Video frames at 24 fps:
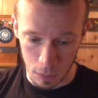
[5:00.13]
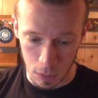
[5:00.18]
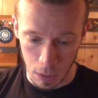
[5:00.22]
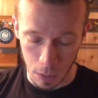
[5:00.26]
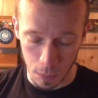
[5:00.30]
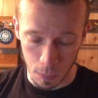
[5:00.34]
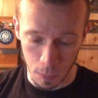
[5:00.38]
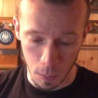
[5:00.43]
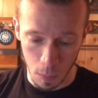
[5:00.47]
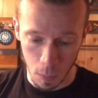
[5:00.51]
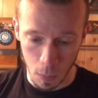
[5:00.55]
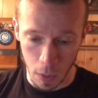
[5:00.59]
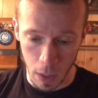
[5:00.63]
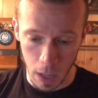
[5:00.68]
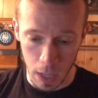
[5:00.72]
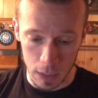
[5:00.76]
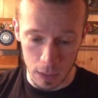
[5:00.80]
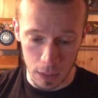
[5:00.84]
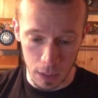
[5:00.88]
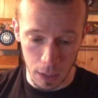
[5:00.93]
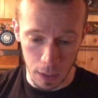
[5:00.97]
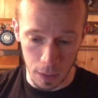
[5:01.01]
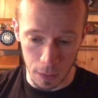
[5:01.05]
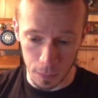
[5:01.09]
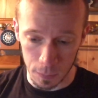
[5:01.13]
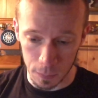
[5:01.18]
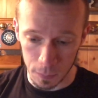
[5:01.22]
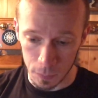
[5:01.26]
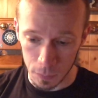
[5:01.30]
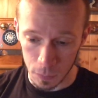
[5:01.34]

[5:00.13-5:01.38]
Yep, that's it.